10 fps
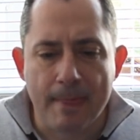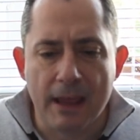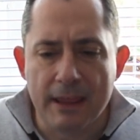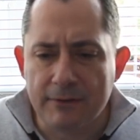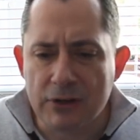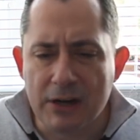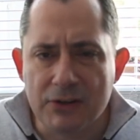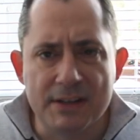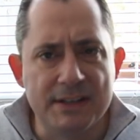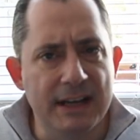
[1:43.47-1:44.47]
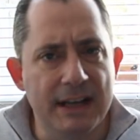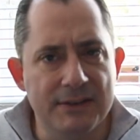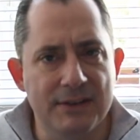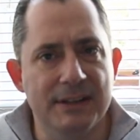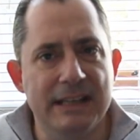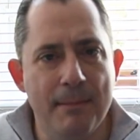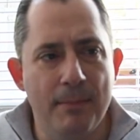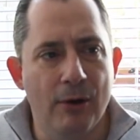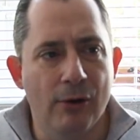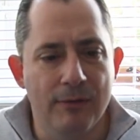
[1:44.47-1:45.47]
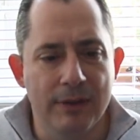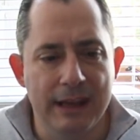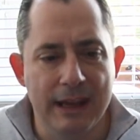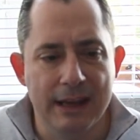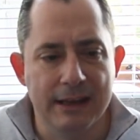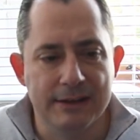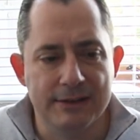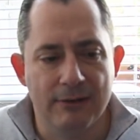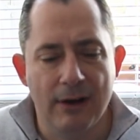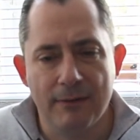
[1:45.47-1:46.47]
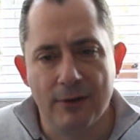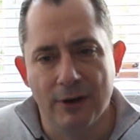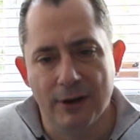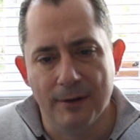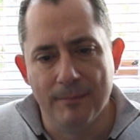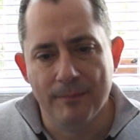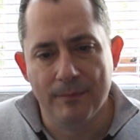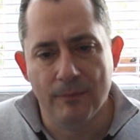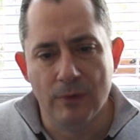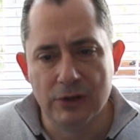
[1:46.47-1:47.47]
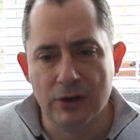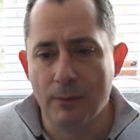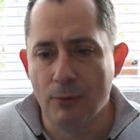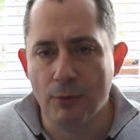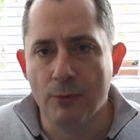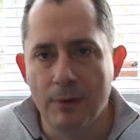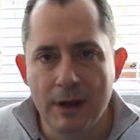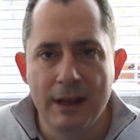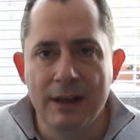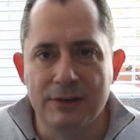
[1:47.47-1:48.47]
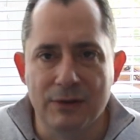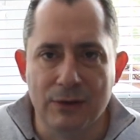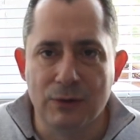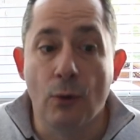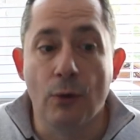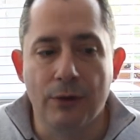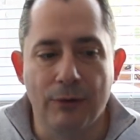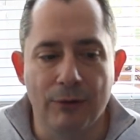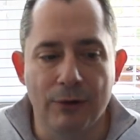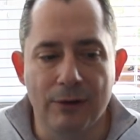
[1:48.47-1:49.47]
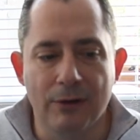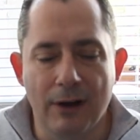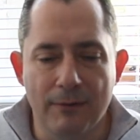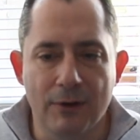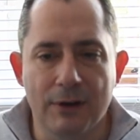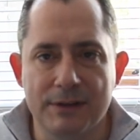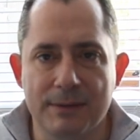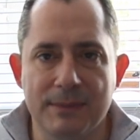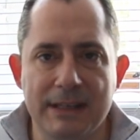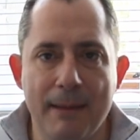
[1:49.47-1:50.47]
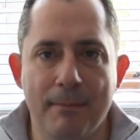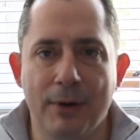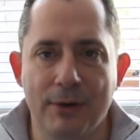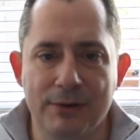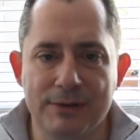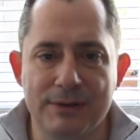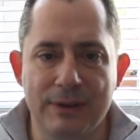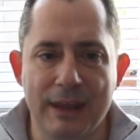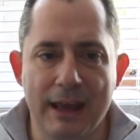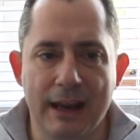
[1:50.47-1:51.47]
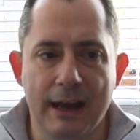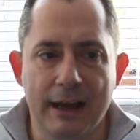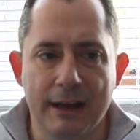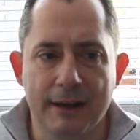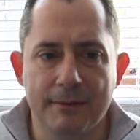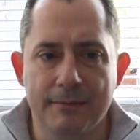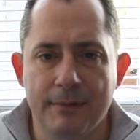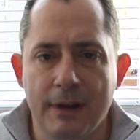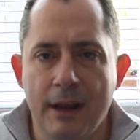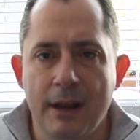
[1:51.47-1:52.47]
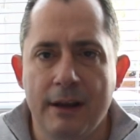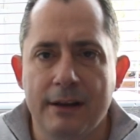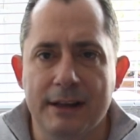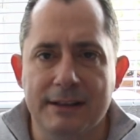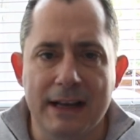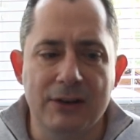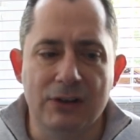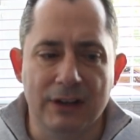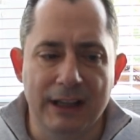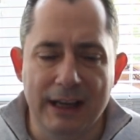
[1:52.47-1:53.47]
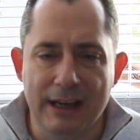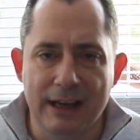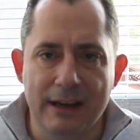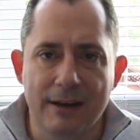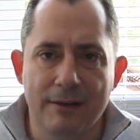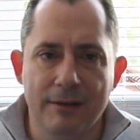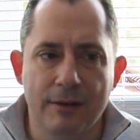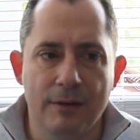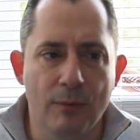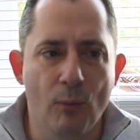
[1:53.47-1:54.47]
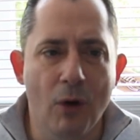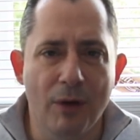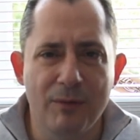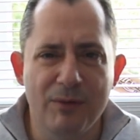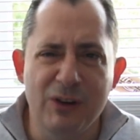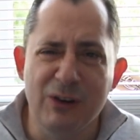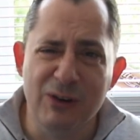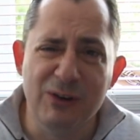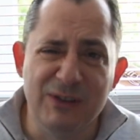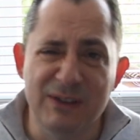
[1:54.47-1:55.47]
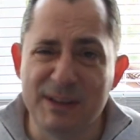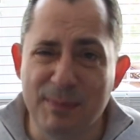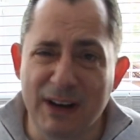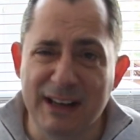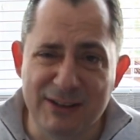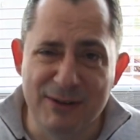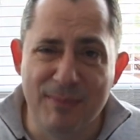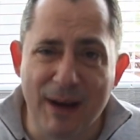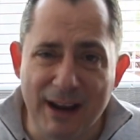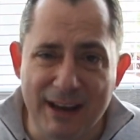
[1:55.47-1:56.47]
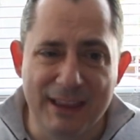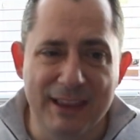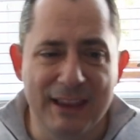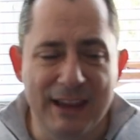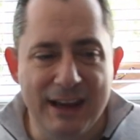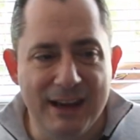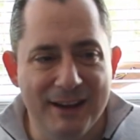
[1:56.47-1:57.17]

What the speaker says: They've changed their stance on tempo over the years, so I've got, which I will sort of talk through, I've got some tempos that are essentially what you used to aspire to back in the